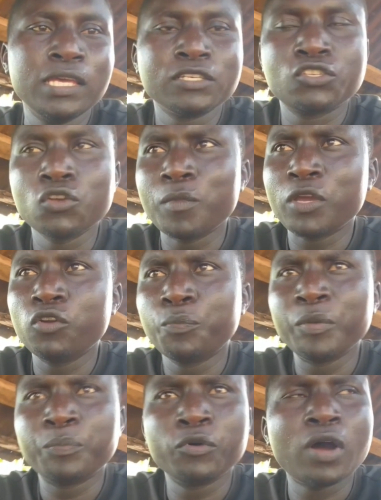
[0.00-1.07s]
so my good
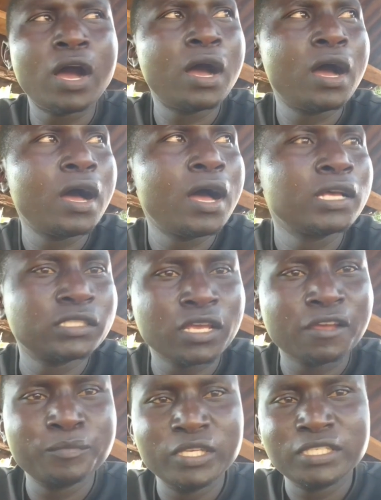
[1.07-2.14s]
people, as
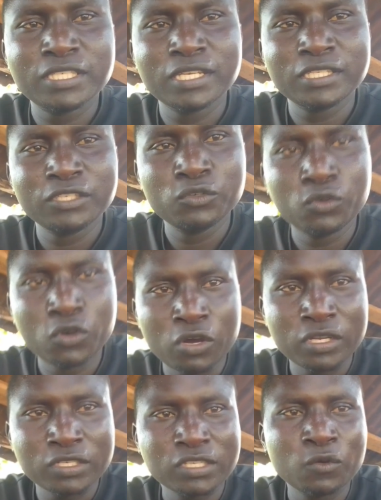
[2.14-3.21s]
I've been telling you, or
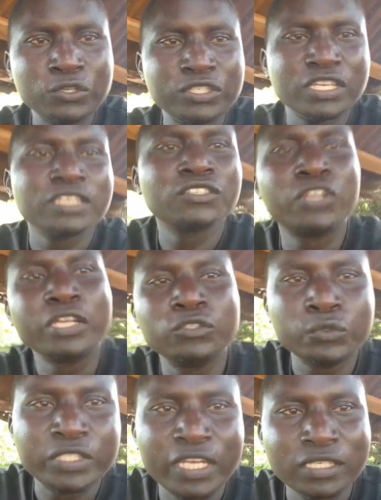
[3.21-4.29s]
as I was just trying to
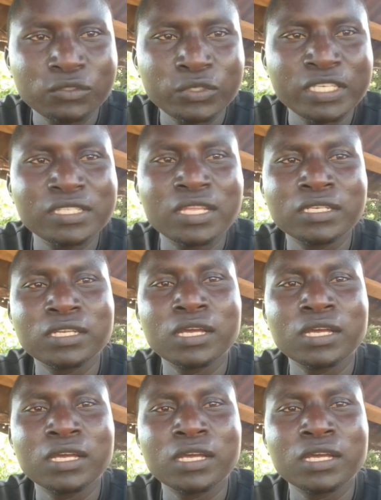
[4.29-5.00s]
tell you, is that